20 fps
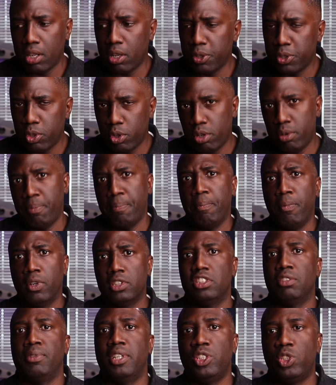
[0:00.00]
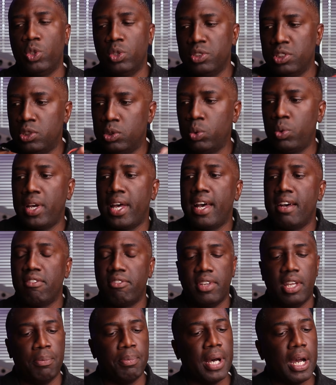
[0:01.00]
although most of my drones do
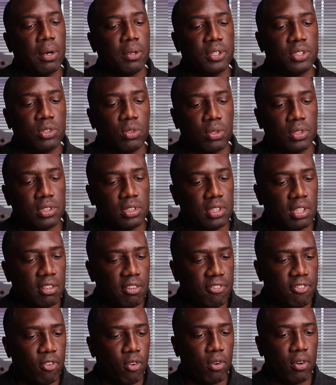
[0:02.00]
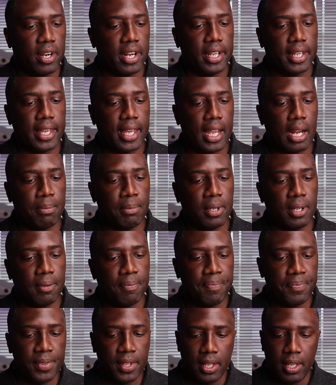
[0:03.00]
have a power source for a camera.
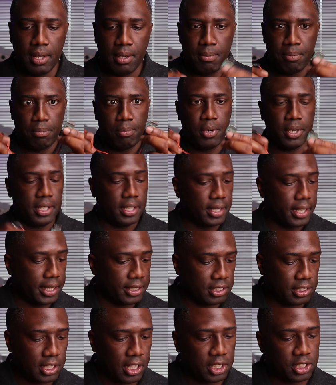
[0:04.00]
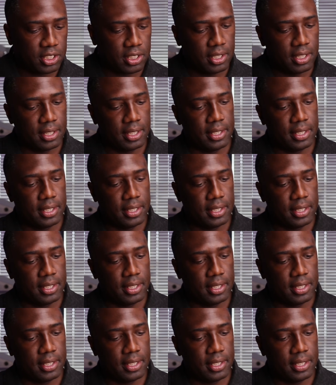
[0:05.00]
Pretty nice touch.